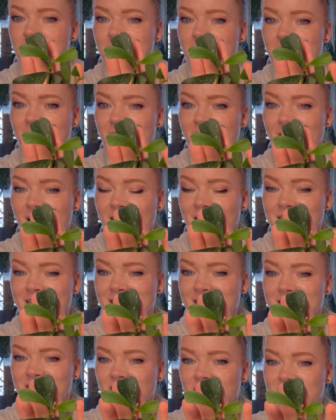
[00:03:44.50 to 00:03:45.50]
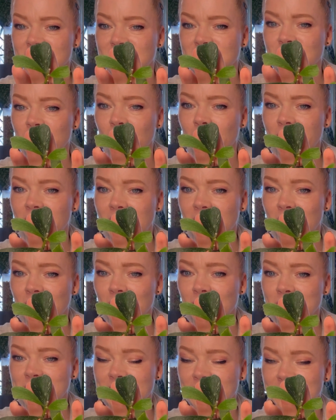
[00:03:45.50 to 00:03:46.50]
me and it's just so
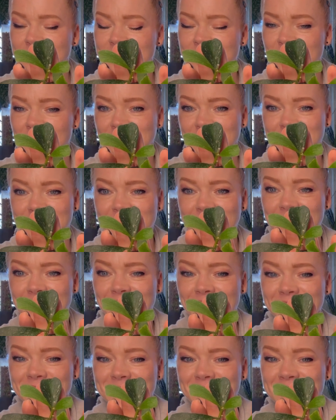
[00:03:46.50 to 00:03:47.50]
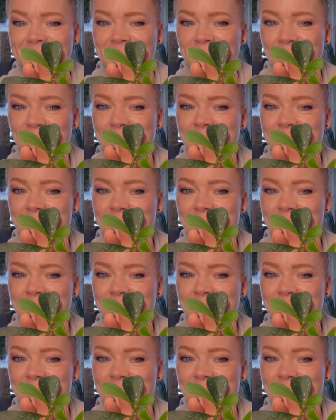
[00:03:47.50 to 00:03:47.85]
cute and dainty and so